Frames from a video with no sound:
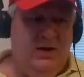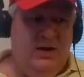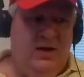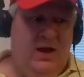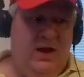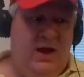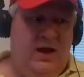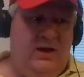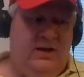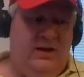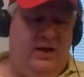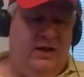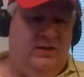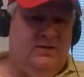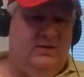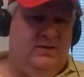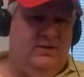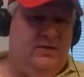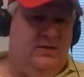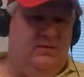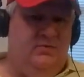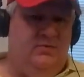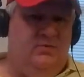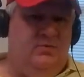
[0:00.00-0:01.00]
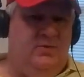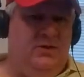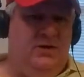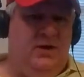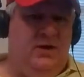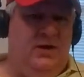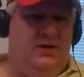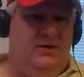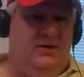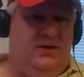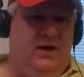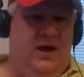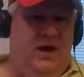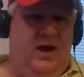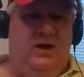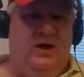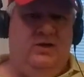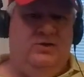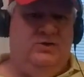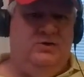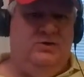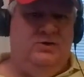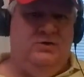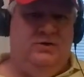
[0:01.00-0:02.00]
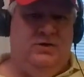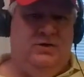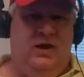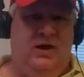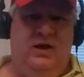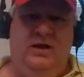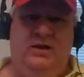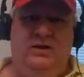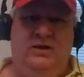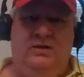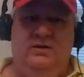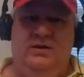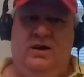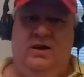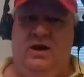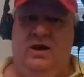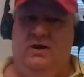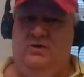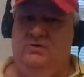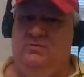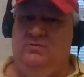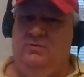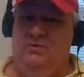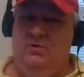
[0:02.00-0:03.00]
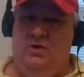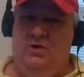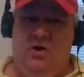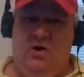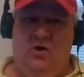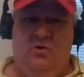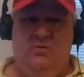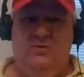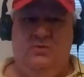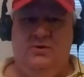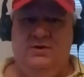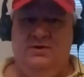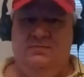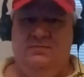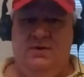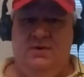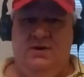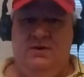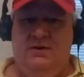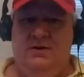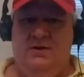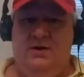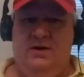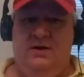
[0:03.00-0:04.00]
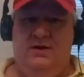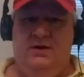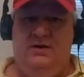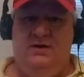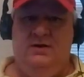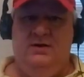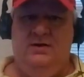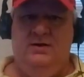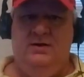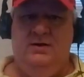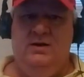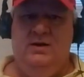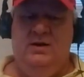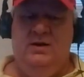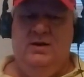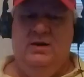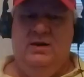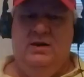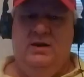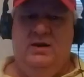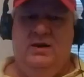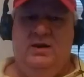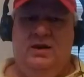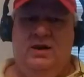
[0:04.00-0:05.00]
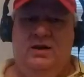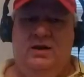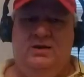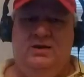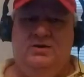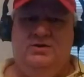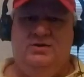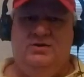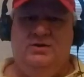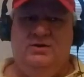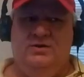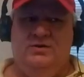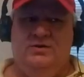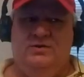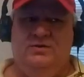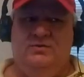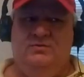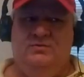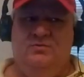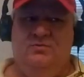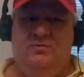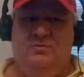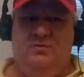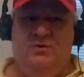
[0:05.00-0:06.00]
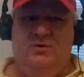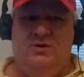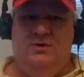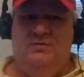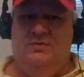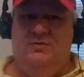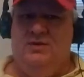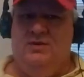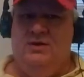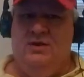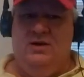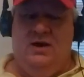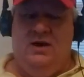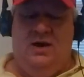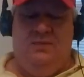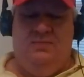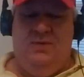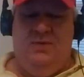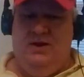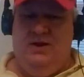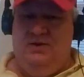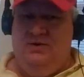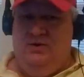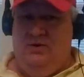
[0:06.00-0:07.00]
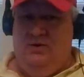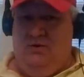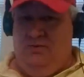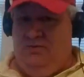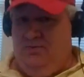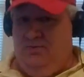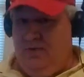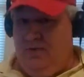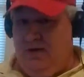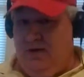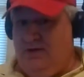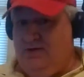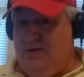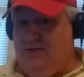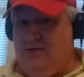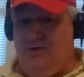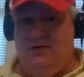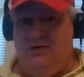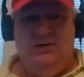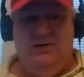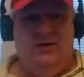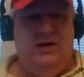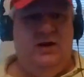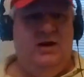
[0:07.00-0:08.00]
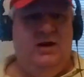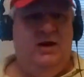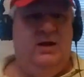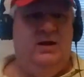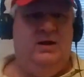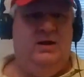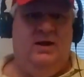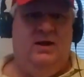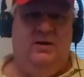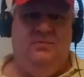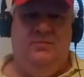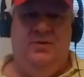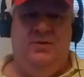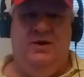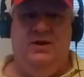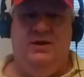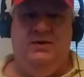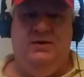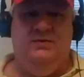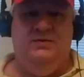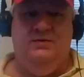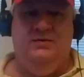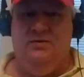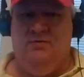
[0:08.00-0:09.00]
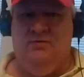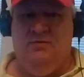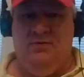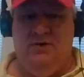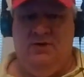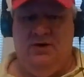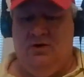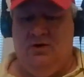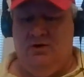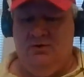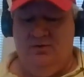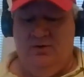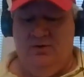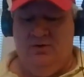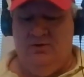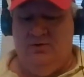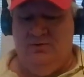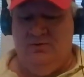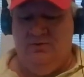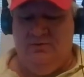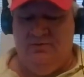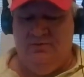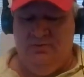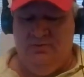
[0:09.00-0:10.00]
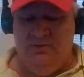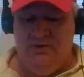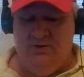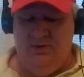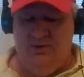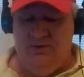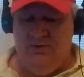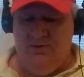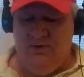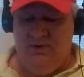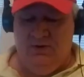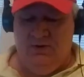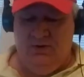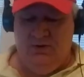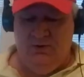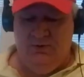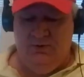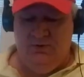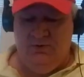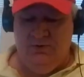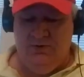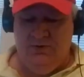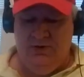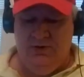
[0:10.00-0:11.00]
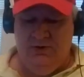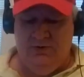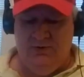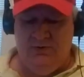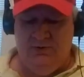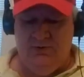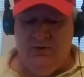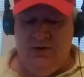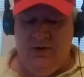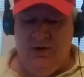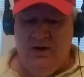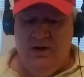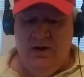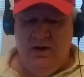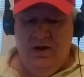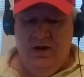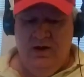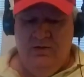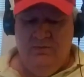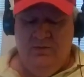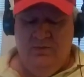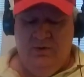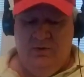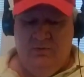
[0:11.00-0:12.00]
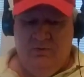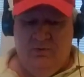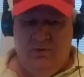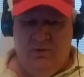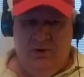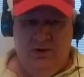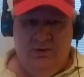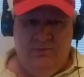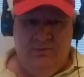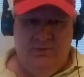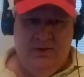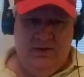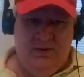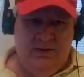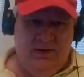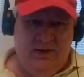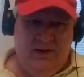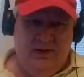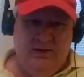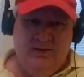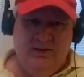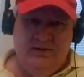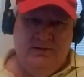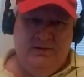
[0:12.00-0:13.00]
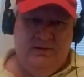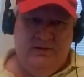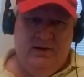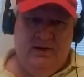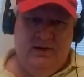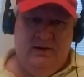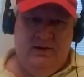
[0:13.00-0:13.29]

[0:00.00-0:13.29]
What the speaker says: and and cash is king. Cash will always be king, and it's just I paid no fees on that. I paid, we all know doing the local deals. But one of the things that